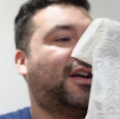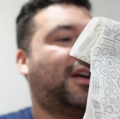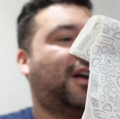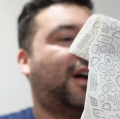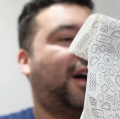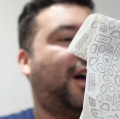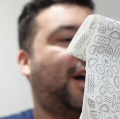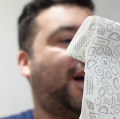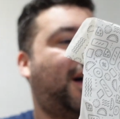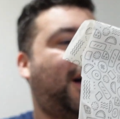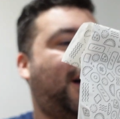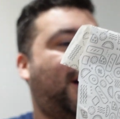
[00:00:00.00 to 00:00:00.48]

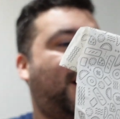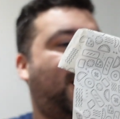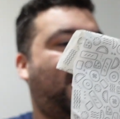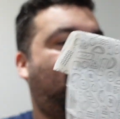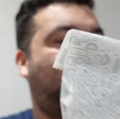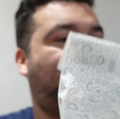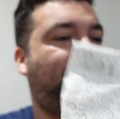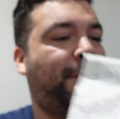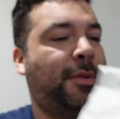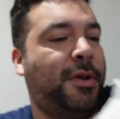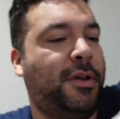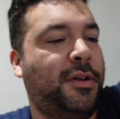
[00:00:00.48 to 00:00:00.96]

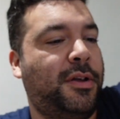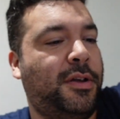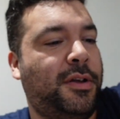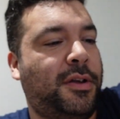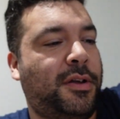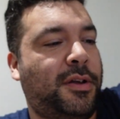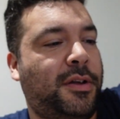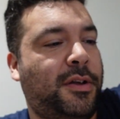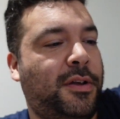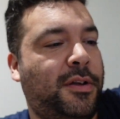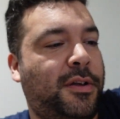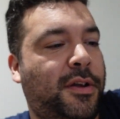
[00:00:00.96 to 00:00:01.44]
Um,
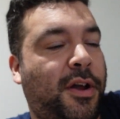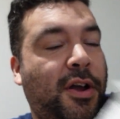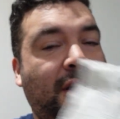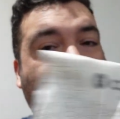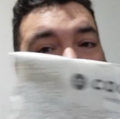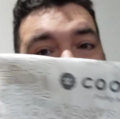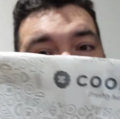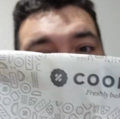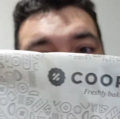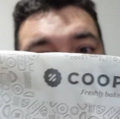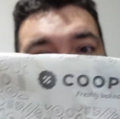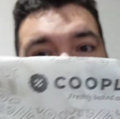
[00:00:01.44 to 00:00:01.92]

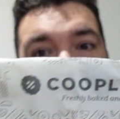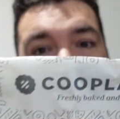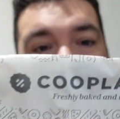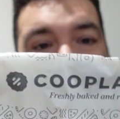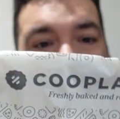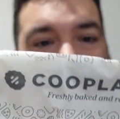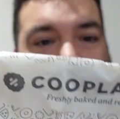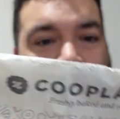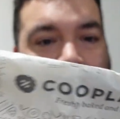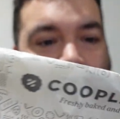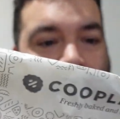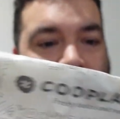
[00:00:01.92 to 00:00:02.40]
okay, so
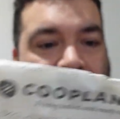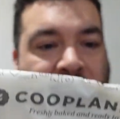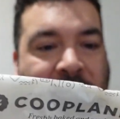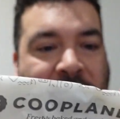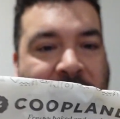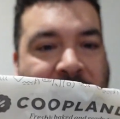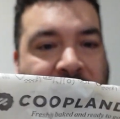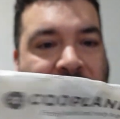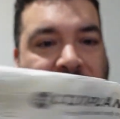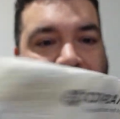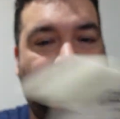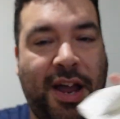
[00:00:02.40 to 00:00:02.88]
we got
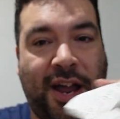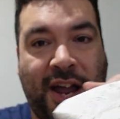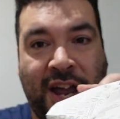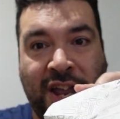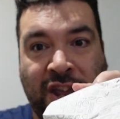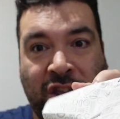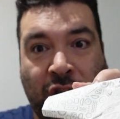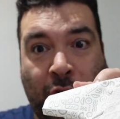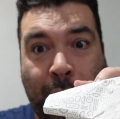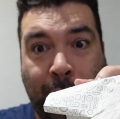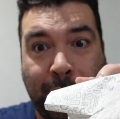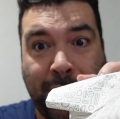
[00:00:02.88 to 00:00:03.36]
a, a
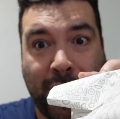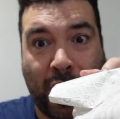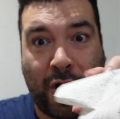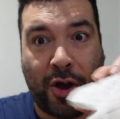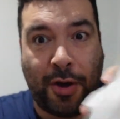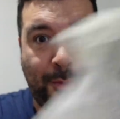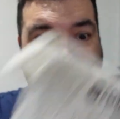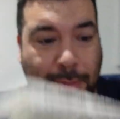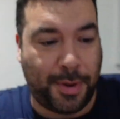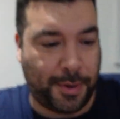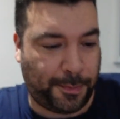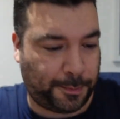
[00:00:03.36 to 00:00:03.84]
yum yum,